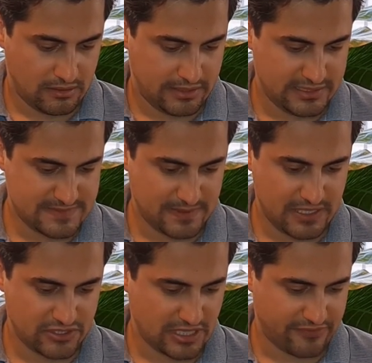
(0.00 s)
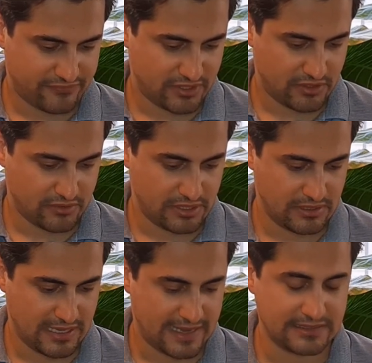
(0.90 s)
In this page, after
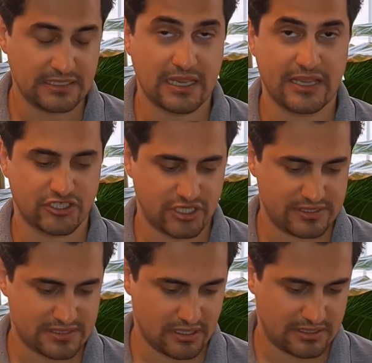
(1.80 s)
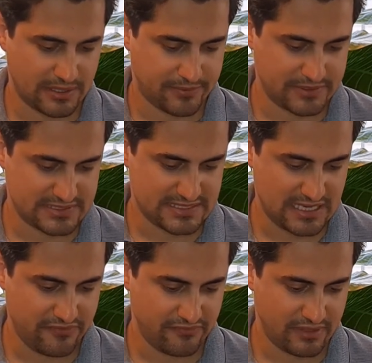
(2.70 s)
adding actions, I tap on
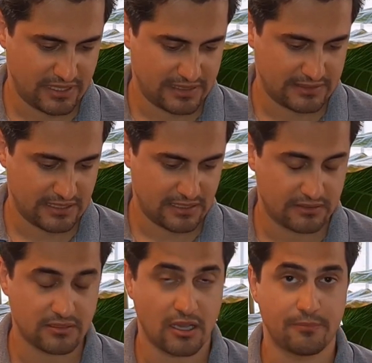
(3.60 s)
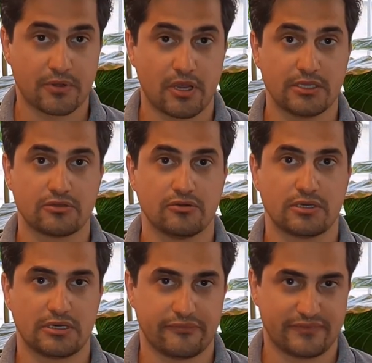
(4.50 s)
save at the top right
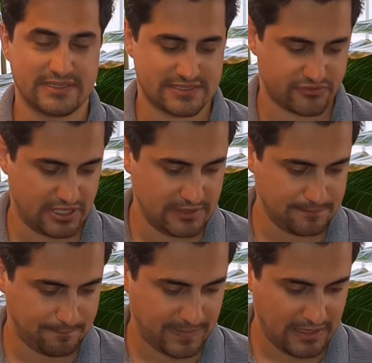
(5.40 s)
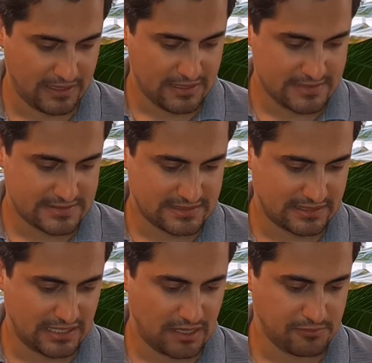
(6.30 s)
corner of the screen. Set
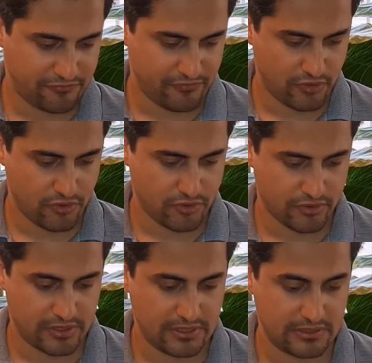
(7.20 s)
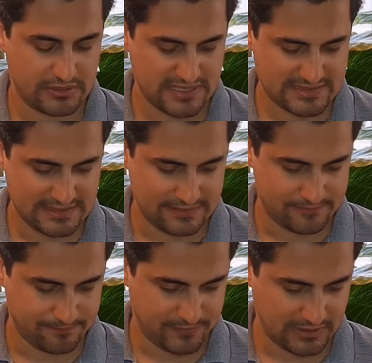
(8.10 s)
a name for the scene,
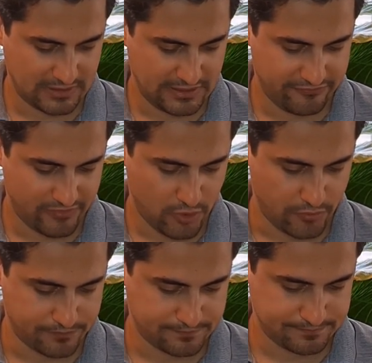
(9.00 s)
leave home.